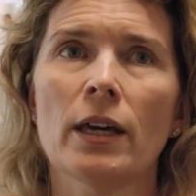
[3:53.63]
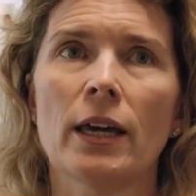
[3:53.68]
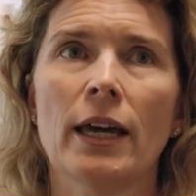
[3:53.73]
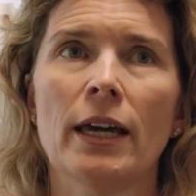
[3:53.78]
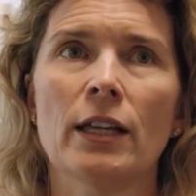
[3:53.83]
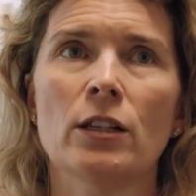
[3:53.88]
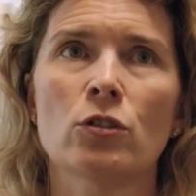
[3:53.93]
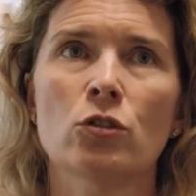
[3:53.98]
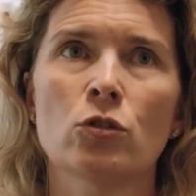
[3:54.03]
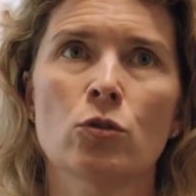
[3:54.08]

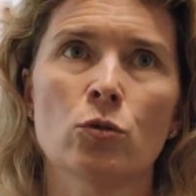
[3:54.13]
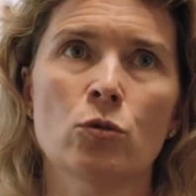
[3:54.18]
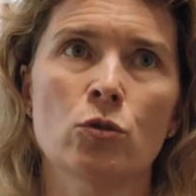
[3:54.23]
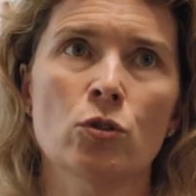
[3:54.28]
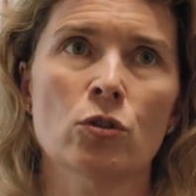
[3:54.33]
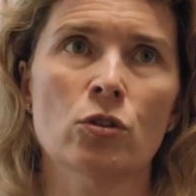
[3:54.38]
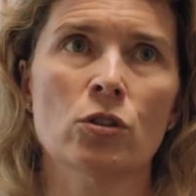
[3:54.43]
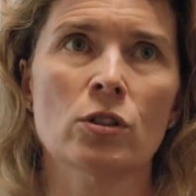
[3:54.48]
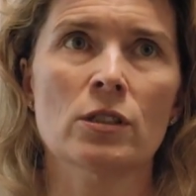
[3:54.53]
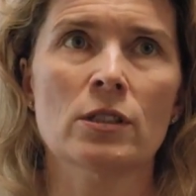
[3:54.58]
And to
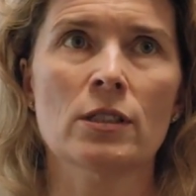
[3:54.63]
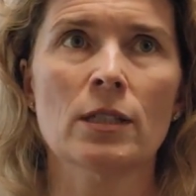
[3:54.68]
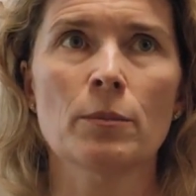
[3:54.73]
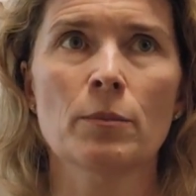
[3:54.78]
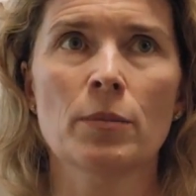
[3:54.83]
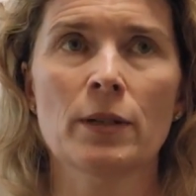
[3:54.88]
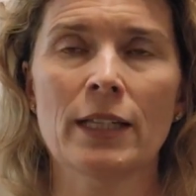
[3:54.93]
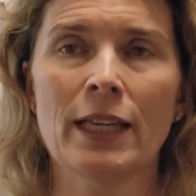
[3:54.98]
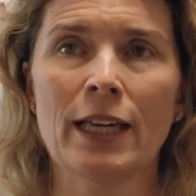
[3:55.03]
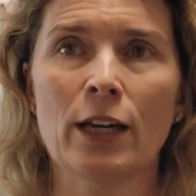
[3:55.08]
just
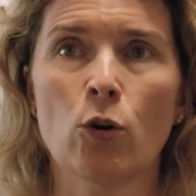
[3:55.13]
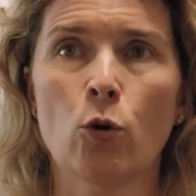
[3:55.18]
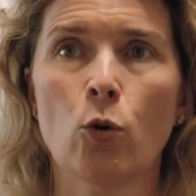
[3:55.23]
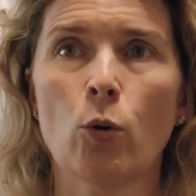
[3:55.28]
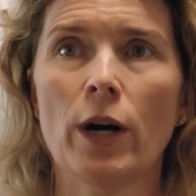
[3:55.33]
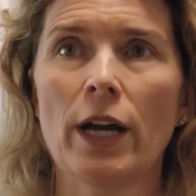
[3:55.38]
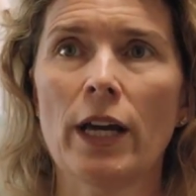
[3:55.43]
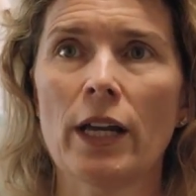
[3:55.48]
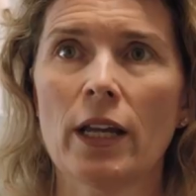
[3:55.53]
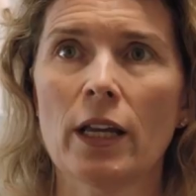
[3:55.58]
simply
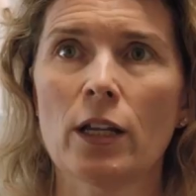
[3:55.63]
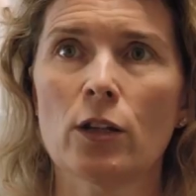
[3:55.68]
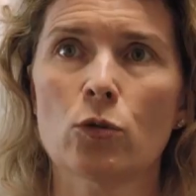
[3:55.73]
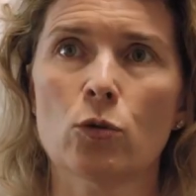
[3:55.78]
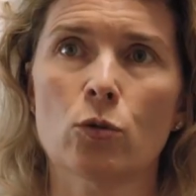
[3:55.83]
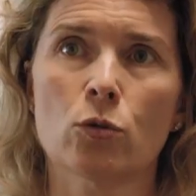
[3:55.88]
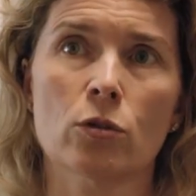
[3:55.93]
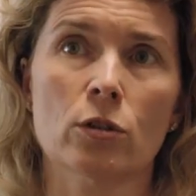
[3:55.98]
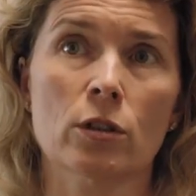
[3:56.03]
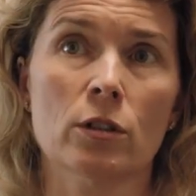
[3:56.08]
equate it
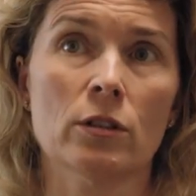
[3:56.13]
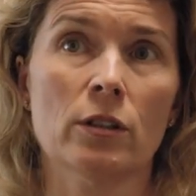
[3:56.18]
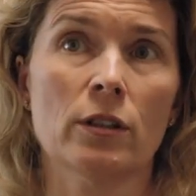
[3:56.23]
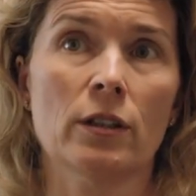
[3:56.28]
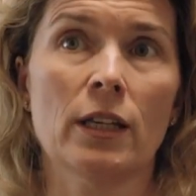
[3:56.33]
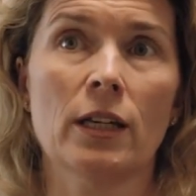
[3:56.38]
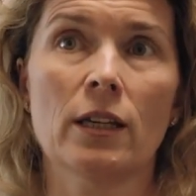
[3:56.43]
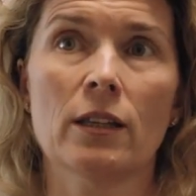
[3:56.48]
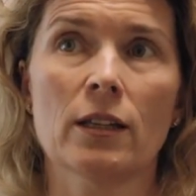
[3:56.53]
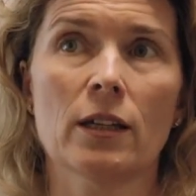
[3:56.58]
or
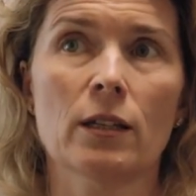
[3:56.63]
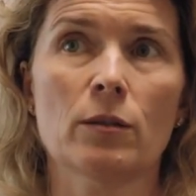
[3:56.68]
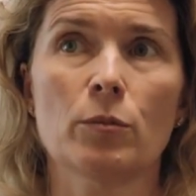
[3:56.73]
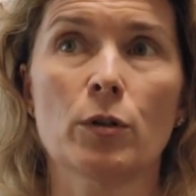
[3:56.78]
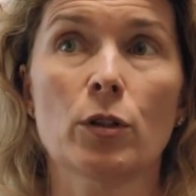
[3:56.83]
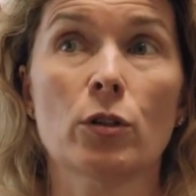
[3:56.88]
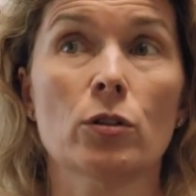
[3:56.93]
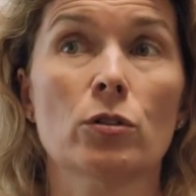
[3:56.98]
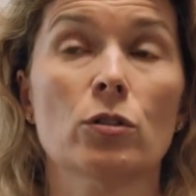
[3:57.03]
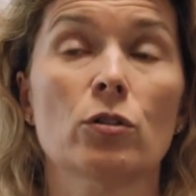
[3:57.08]
think that
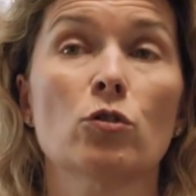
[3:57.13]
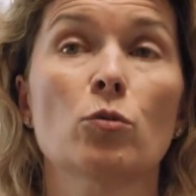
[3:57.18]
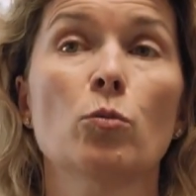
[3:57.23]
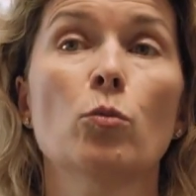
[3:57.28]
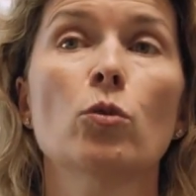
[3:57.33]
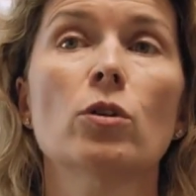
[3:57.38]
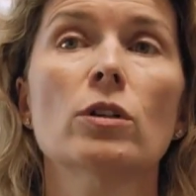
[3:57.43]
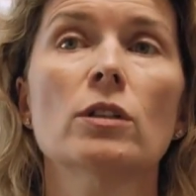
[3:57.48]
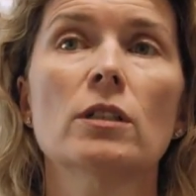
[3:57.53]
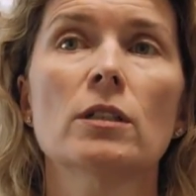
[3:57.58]
because it's
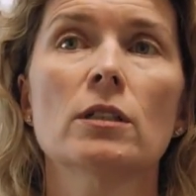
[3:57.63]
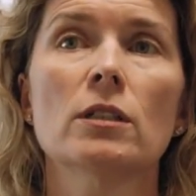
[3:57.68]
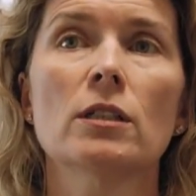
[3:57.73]
more